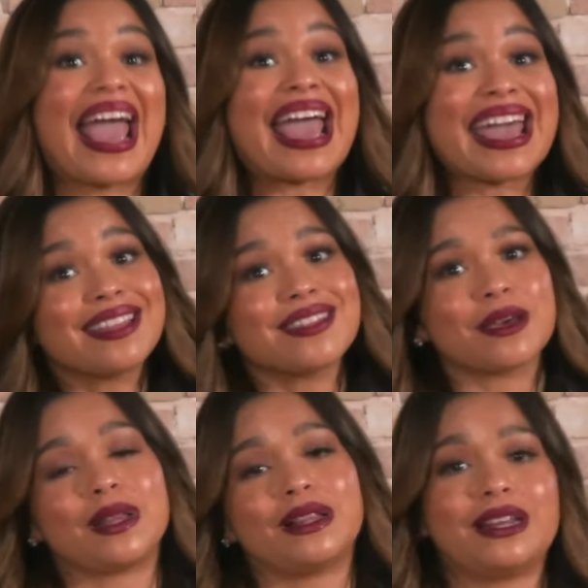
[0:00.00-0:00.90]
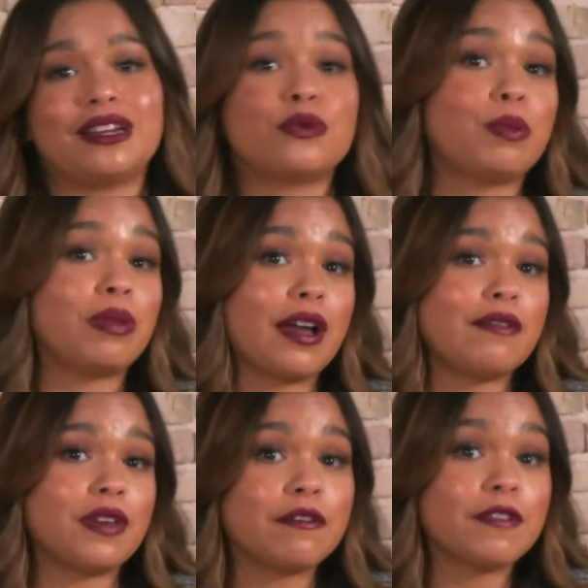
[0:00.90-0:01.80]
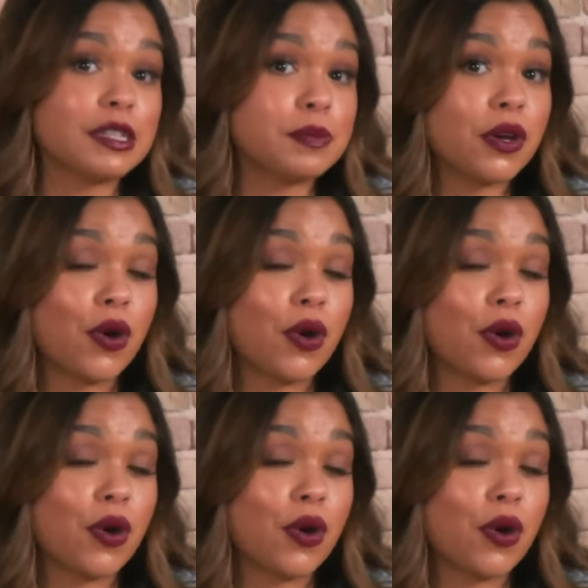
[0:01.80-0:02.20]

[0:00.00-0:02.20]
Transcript: and the ability to reply via Facebook